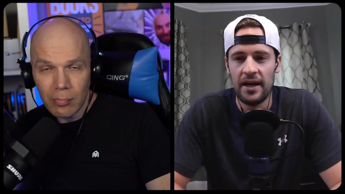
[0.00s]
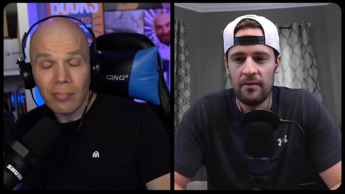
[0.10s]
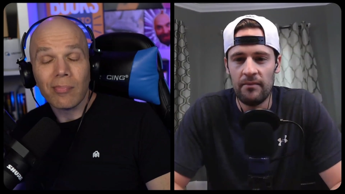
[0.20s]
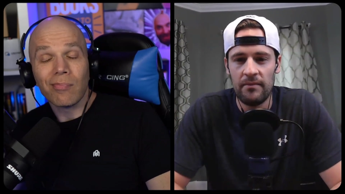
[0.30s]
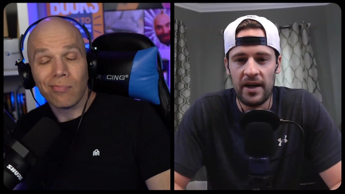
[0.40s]

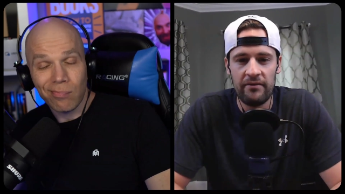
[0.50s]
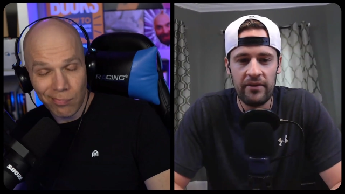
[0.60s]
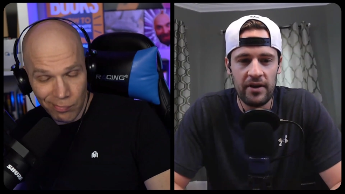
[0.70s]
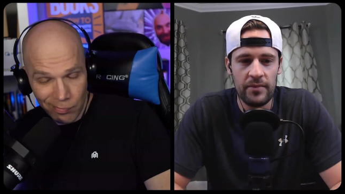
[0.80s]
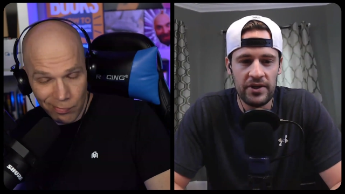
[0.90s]

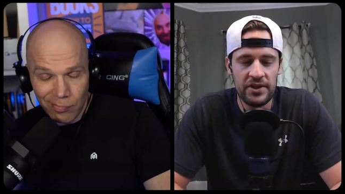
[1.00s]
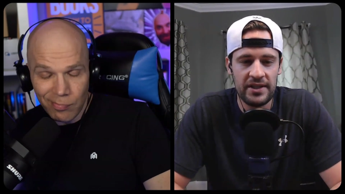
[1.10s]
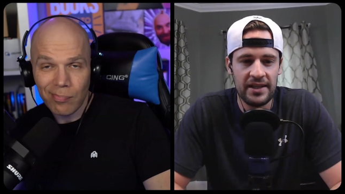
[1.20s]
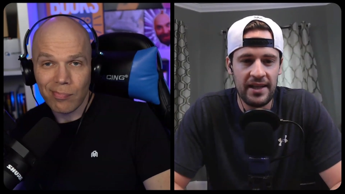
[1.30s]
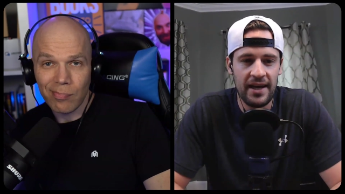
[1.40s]
Speaker 1: I very
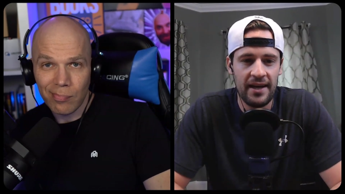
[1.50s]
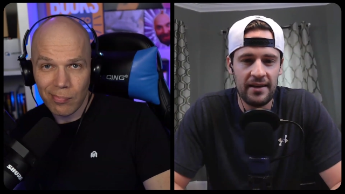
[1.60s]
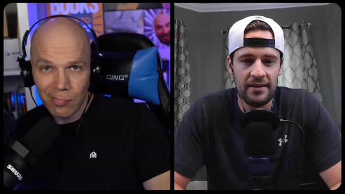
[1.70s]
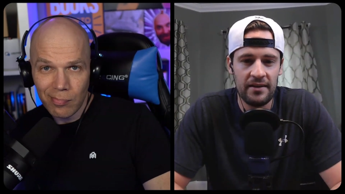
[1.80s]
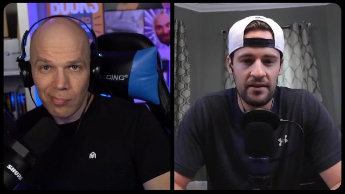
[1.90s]
much did
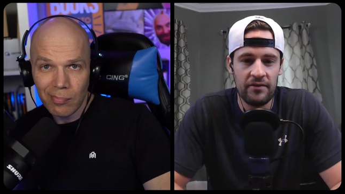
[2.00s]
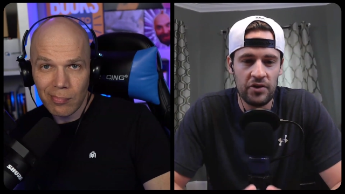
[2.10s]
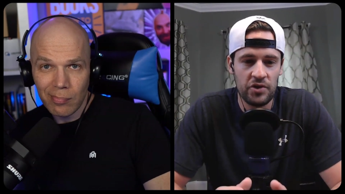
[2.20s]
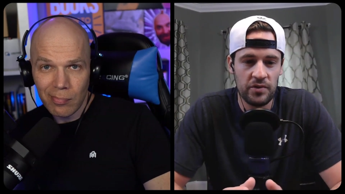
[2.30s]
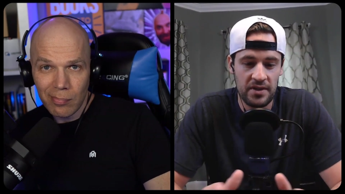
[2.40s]
that, and
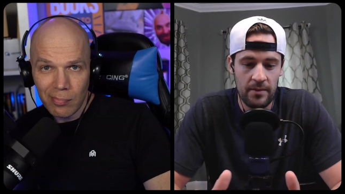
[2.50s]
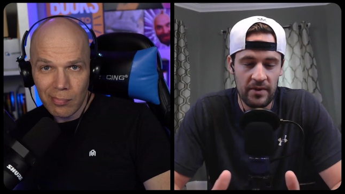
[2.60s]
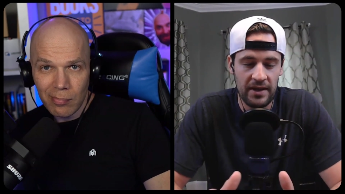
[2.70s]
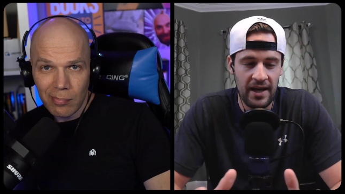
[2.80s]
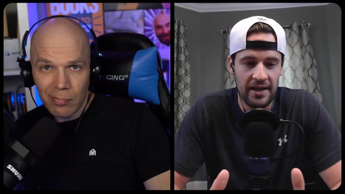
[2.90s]
the virtual
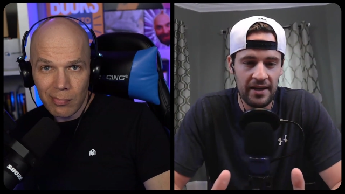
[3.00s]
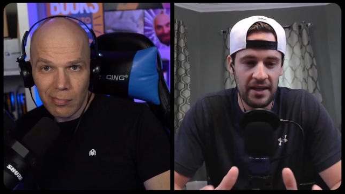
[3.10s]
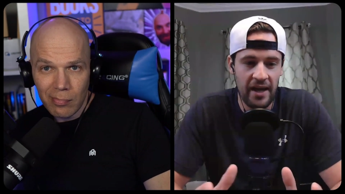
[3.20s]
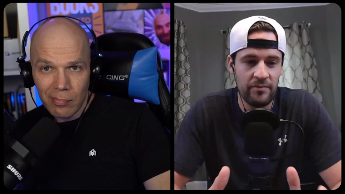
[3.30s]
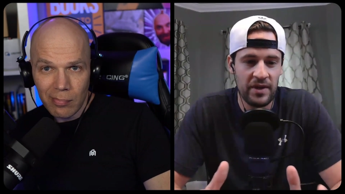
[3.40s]
summit
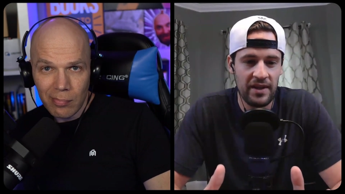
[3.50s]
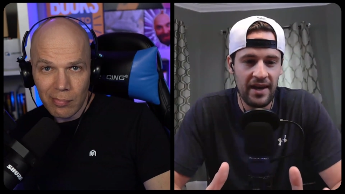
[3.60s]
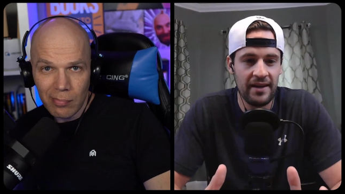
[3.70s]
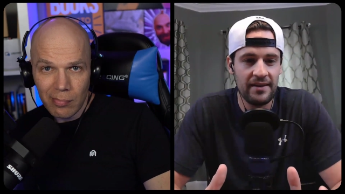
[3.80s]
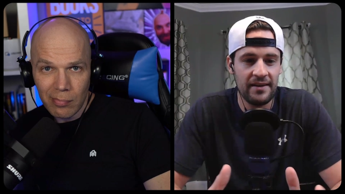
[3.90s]
kind of gave me
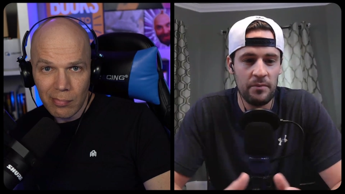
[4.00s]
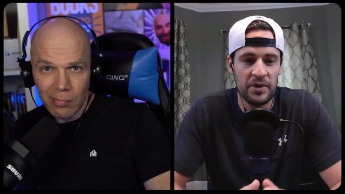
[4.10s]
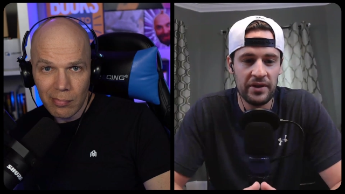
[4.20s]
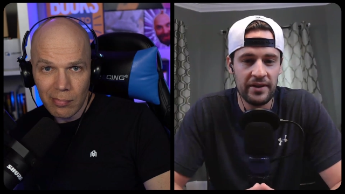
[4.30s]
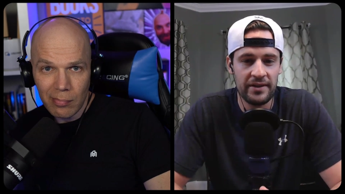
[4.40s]
that
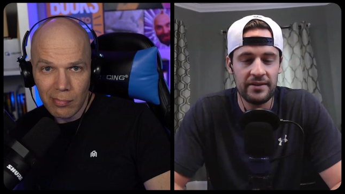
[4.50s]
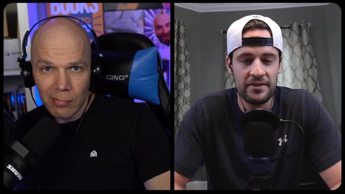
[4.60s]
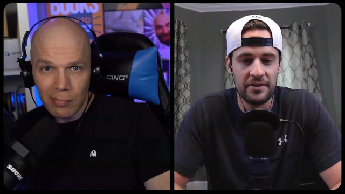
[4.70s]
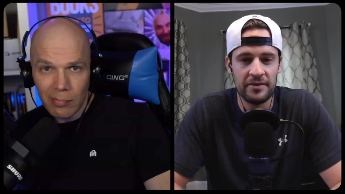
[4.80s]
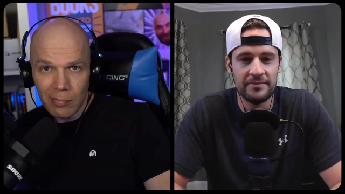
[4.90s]

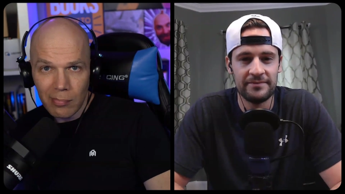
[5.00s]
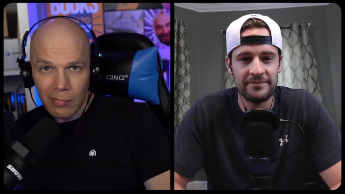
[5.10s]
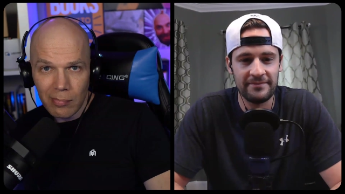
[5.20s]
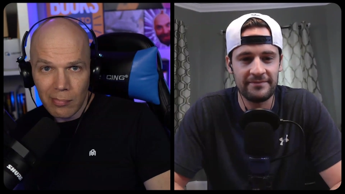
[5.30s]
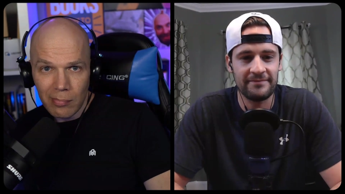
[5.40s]
ability. So
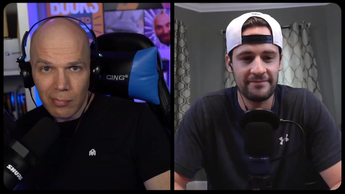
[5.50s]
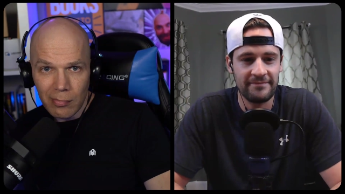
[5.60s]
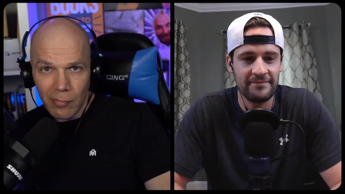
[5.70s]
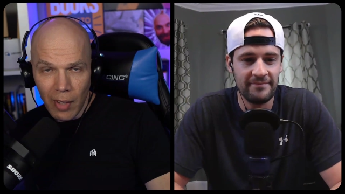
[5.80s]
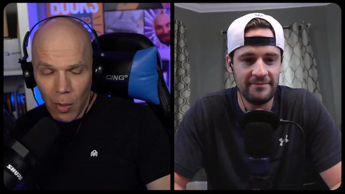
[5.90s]

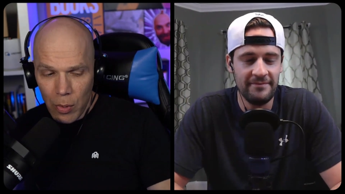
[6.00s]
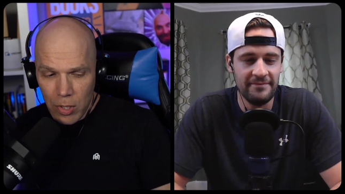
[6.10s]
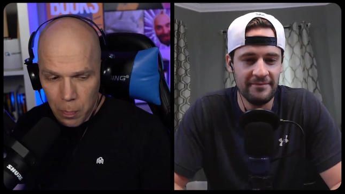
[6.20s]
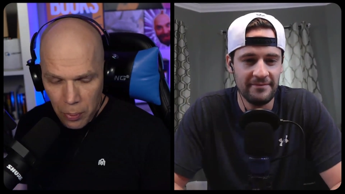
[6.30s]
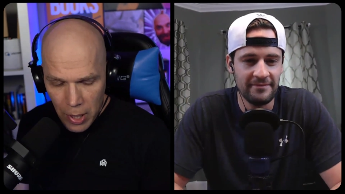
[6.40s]
Speaker 2: it was
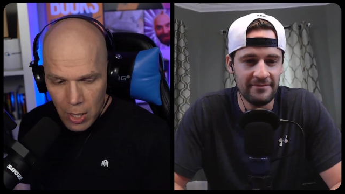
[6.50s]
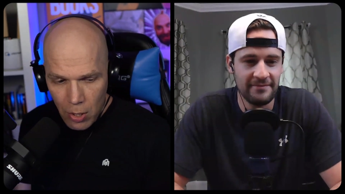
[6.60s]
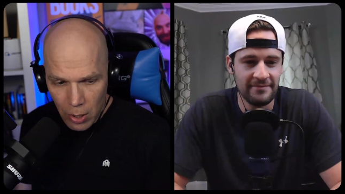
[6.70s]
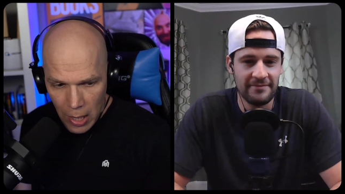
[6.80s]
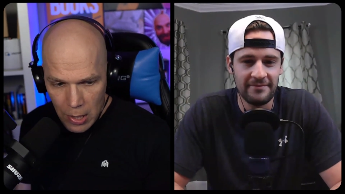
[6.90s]
pretty
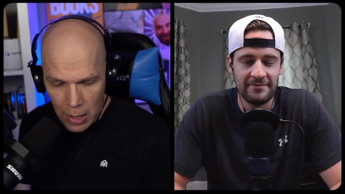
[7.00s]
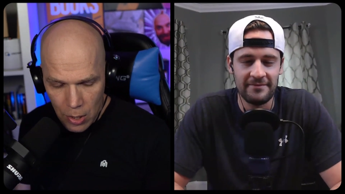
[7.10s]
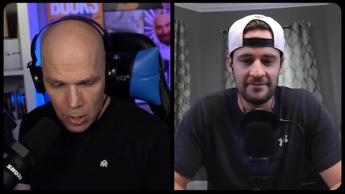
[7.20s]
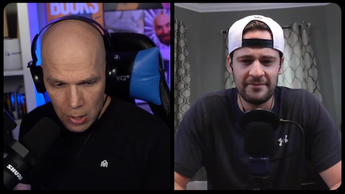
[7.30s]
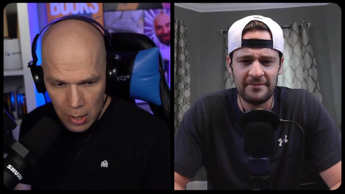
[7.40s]
crazy,
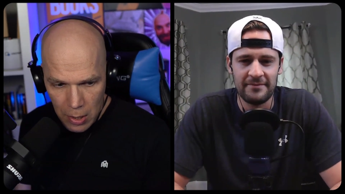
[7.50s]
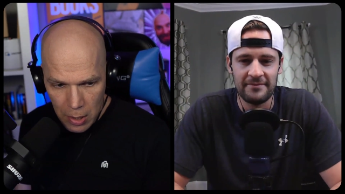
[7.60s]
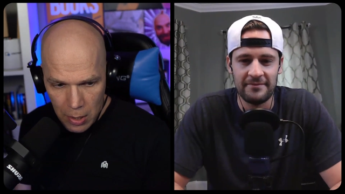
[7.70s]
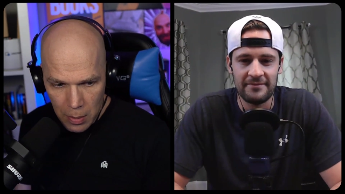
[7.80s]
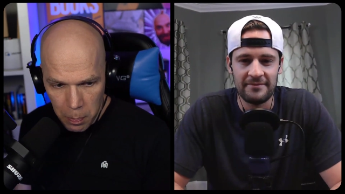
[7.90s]
just
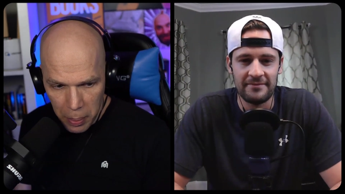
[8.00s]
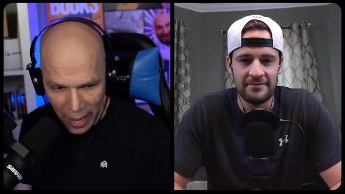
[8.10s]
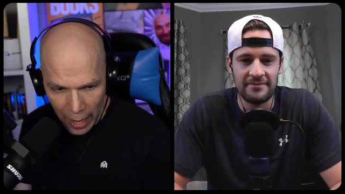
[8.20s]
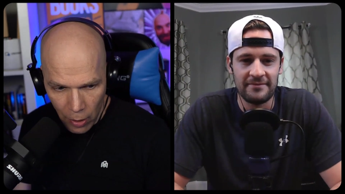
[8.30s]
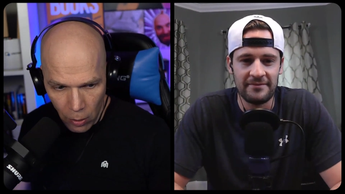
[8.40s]
this
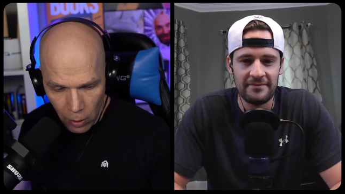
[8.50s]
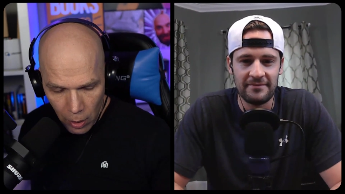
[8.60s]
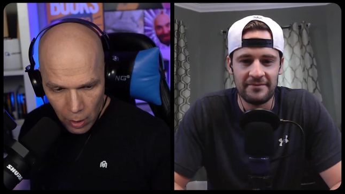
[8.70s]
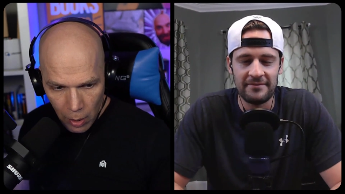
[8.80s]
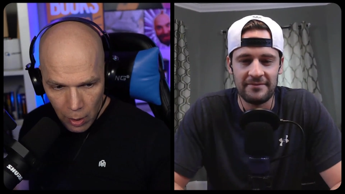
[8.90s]
panel
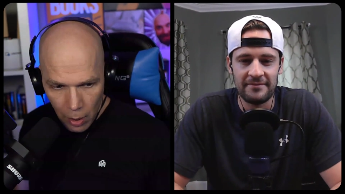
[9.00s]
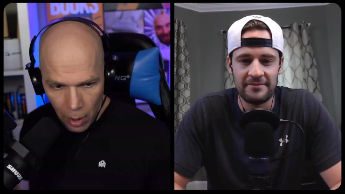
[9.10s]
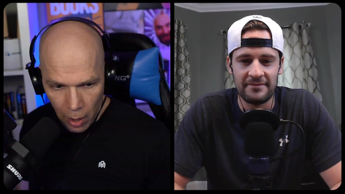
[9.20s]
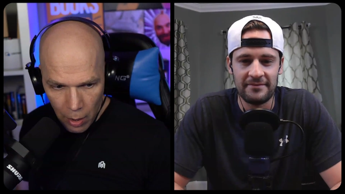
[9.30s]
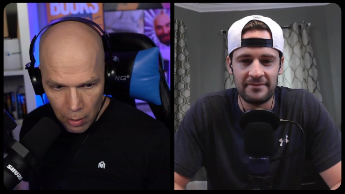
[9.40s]

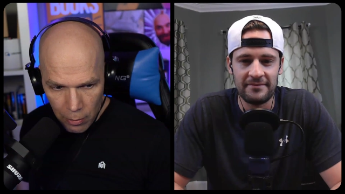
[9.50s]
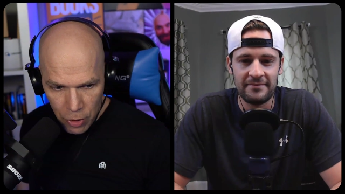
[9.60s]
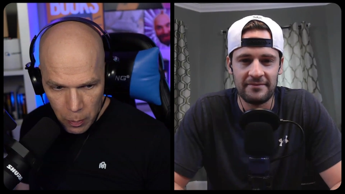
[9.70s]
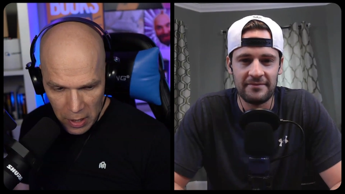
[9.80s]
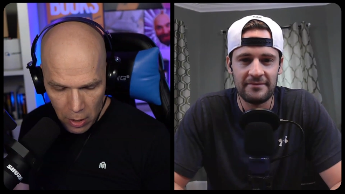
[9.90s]
of
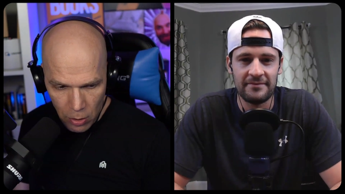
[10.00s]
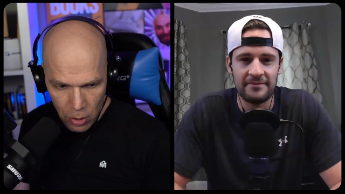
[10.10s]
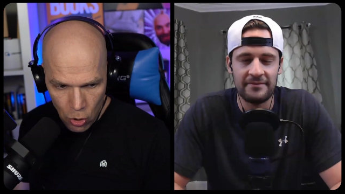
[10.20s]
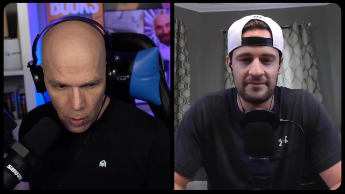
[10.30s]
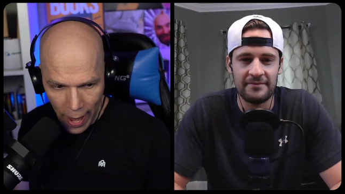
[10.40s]
speakers that
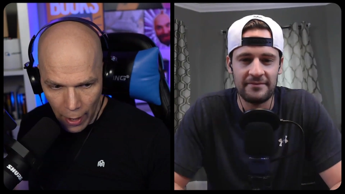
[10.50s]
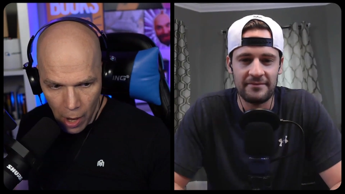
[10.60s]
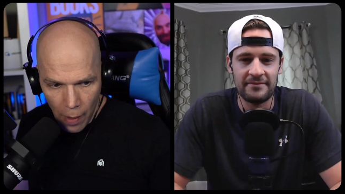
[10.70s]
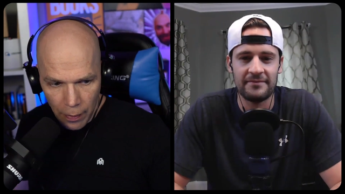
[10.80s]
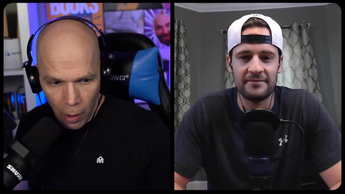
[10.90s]
you had
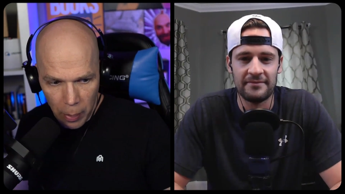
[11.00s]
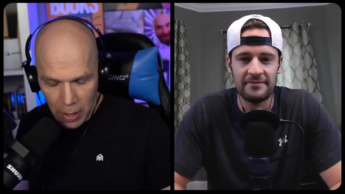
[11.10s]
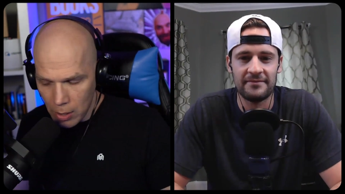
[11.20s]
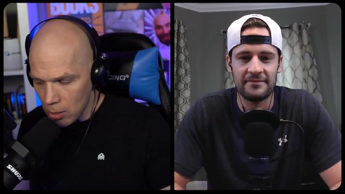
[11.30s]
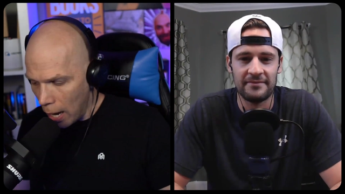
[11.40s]
on there,
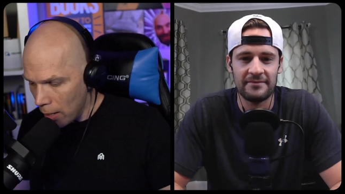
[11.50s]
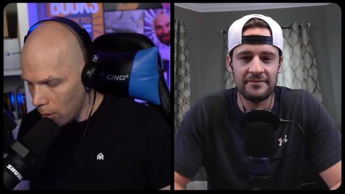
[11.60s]
because I